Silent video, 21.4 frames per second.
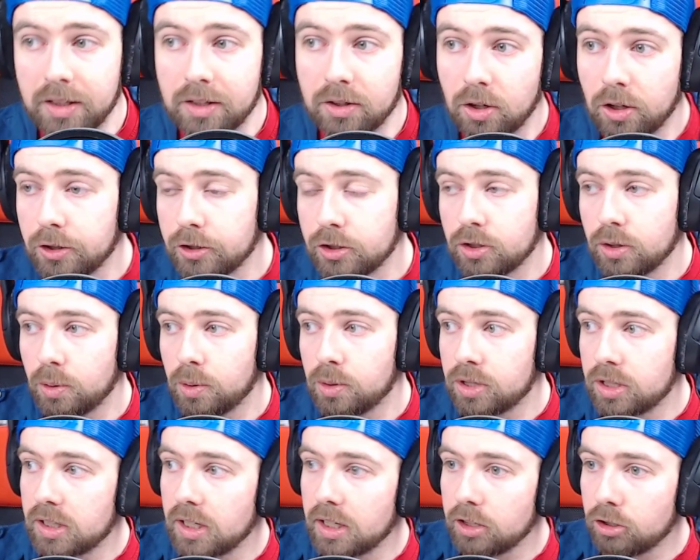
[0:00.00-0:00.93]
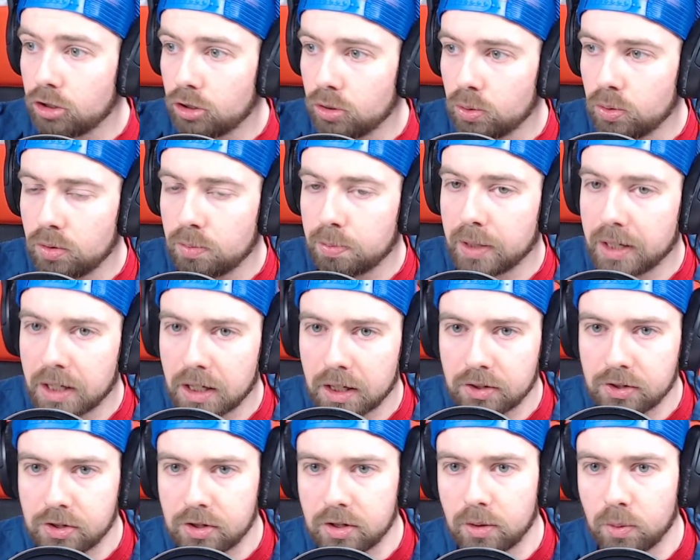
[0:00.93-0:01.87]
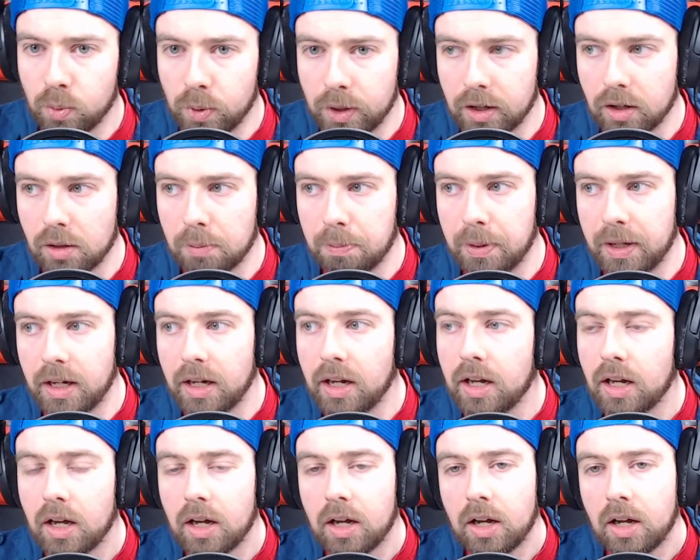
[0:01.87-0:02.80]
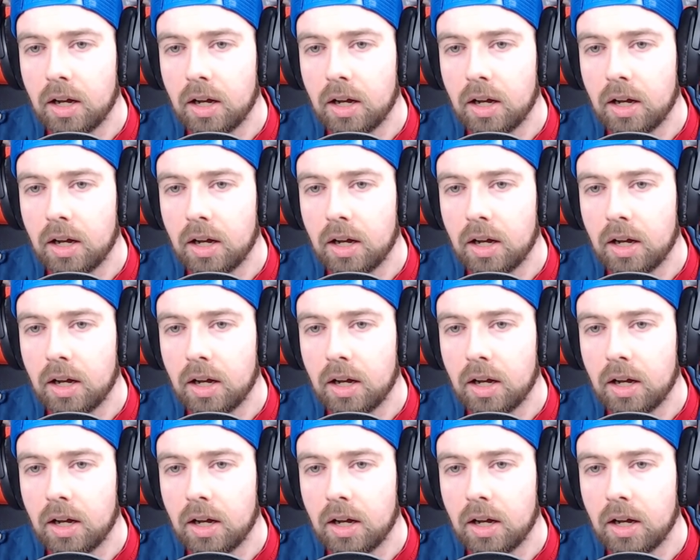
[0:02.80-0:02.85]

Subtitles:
and also stay tuned because there will be